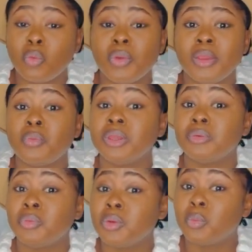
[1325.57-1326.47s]
we
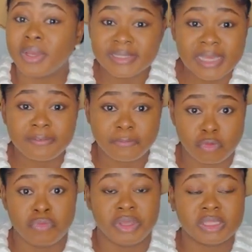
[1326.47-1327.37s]
waited for
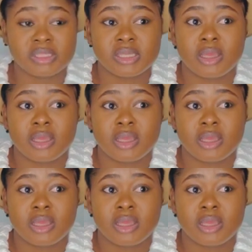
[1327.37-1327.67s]
it,